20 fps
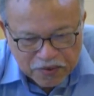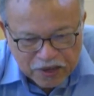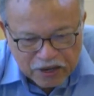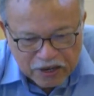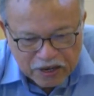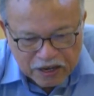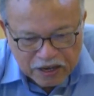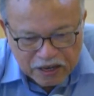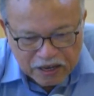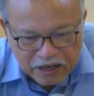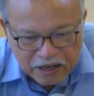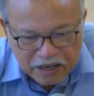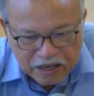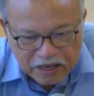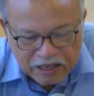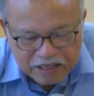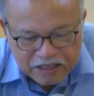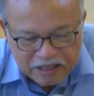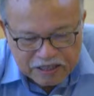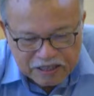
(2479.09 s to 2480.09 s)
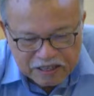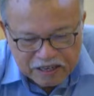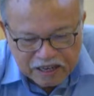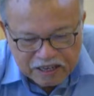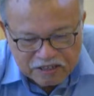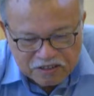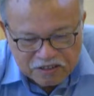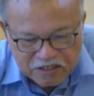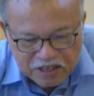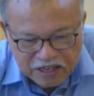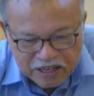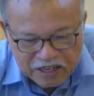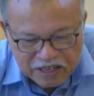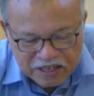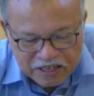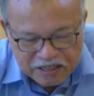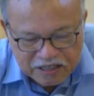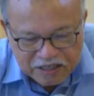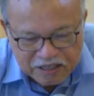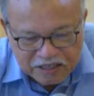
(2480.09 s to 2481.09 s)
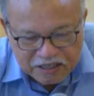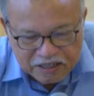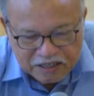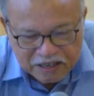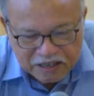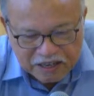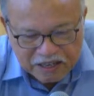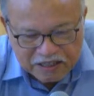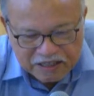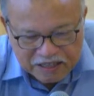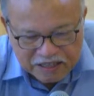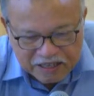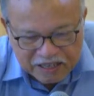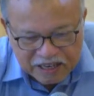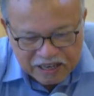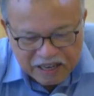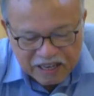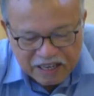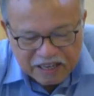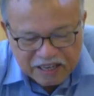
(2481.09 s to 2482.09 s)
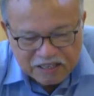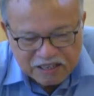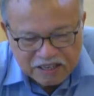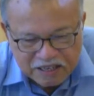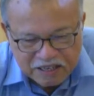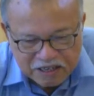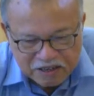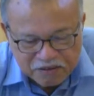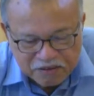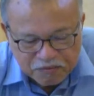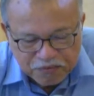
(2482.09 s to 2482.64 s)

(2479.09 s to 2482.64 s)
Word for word: uh, transliterating and uh,